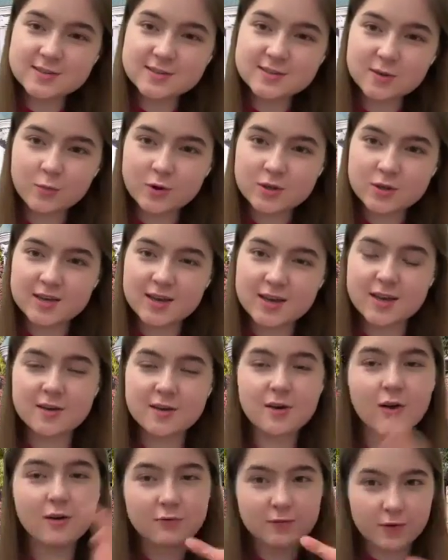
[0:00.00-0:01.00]
on one day,
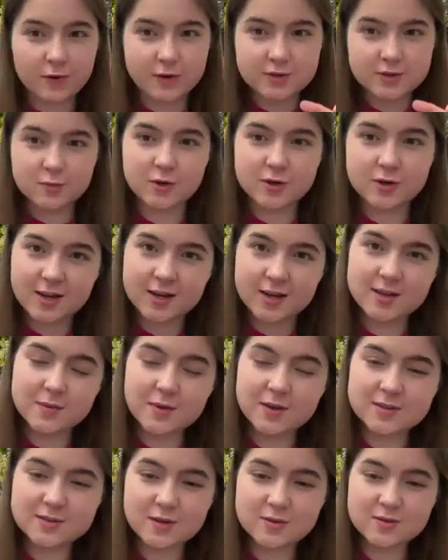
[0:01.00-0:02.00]
I'll focus more on
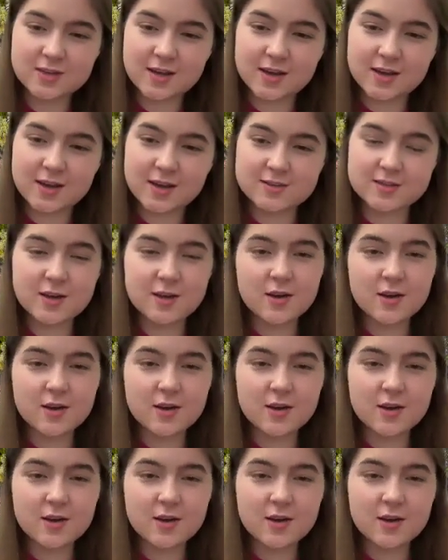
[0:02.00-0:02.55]
academics those days